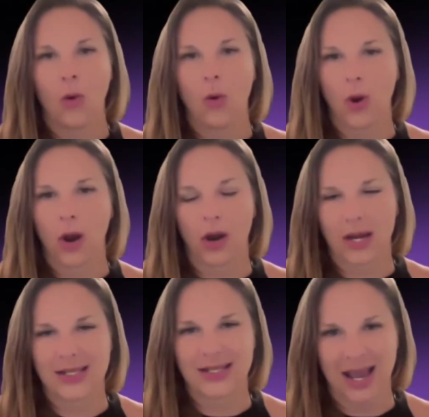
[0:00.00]

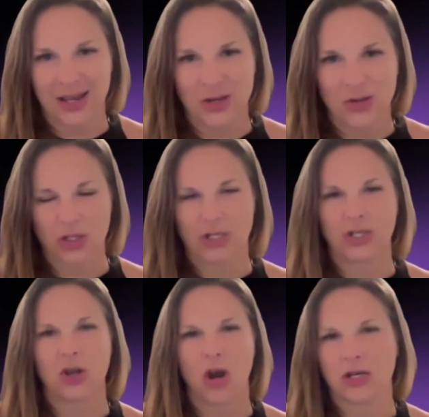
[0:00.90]
Or is that usually
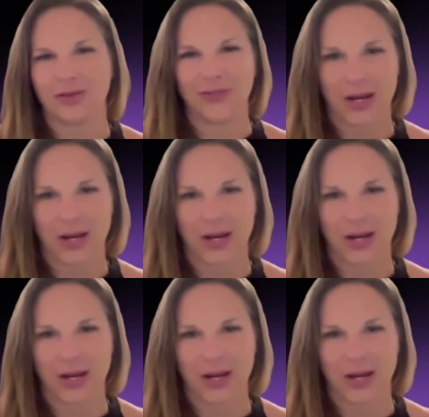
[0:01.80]
just hard to